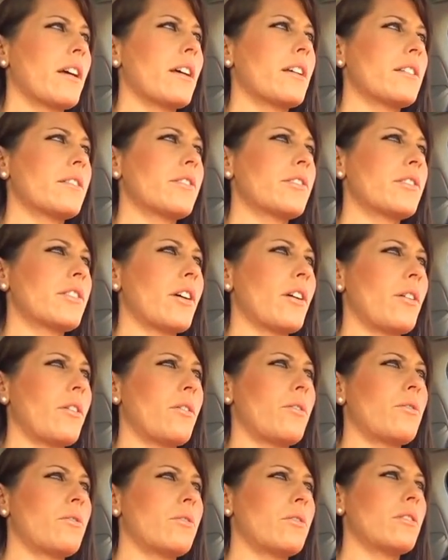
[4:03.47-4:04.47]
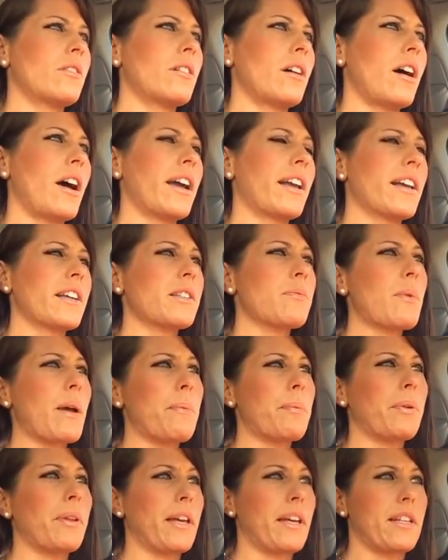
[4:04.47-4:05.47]
So I guess my
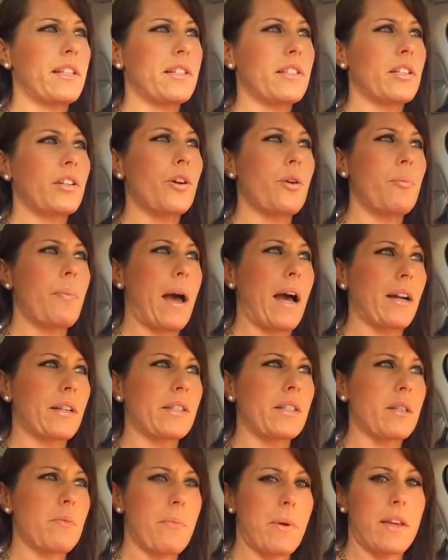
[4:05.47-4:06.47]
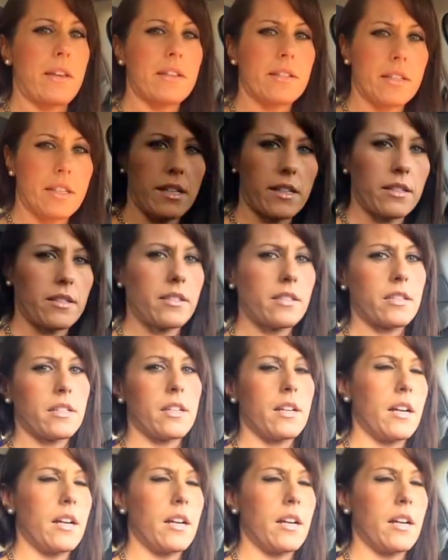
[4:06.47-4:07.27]
plan is to go back to the basics.